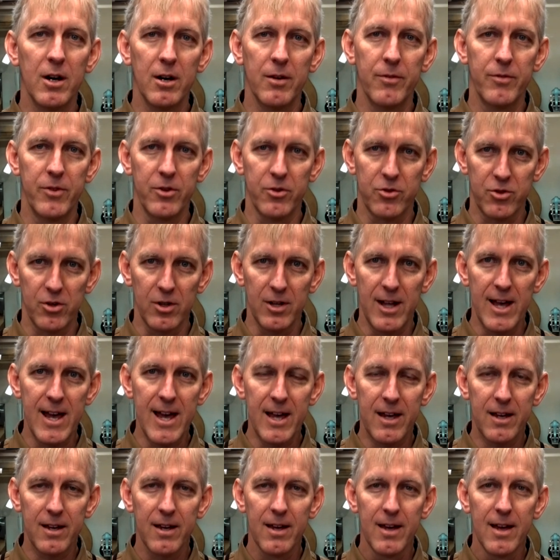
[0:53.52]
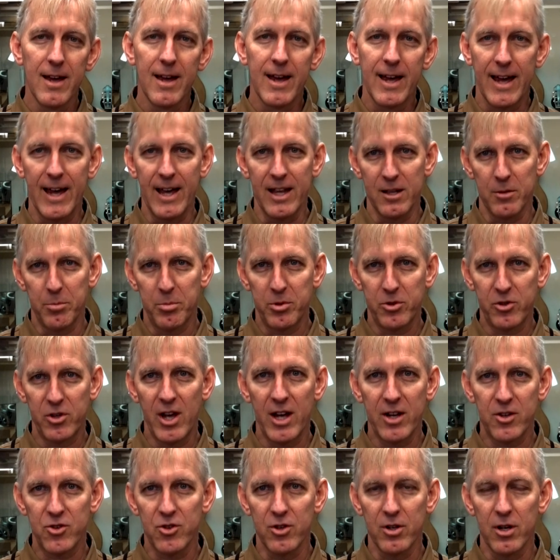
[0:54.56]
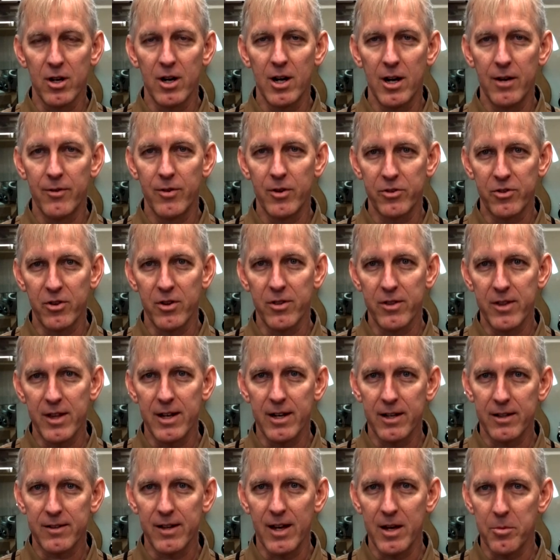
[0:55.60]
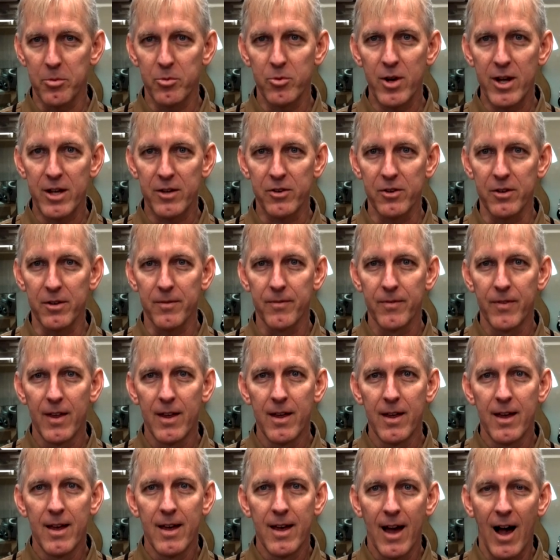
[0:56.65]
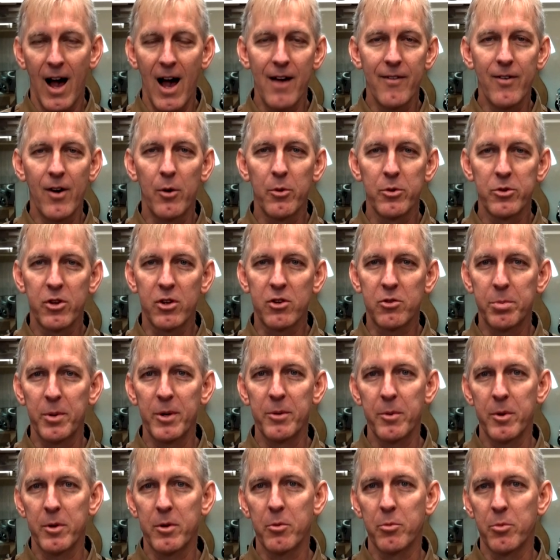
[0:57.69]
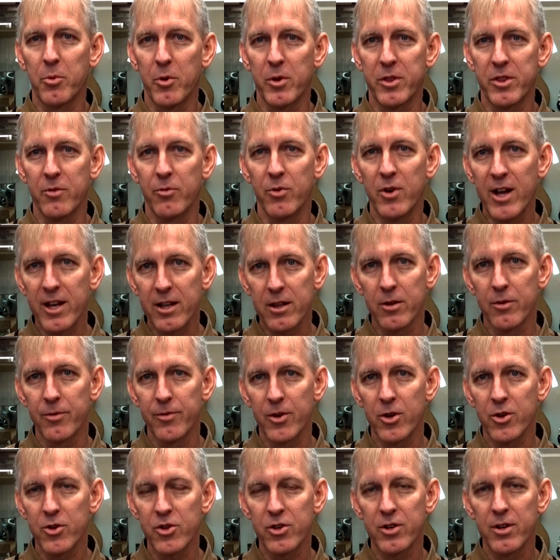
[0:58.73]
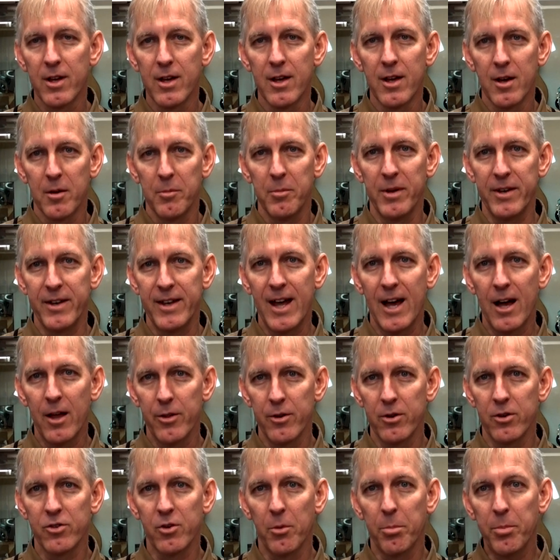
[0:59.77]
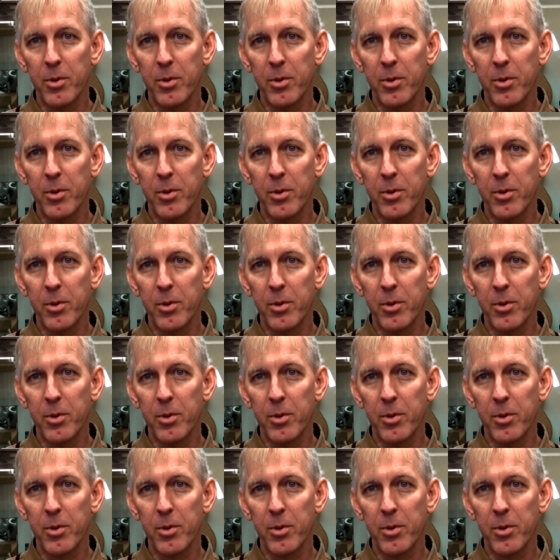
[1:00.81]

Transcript: of the shellac and the protection of a synthetic-type resin. I've always experimented with the regular version, but now there is a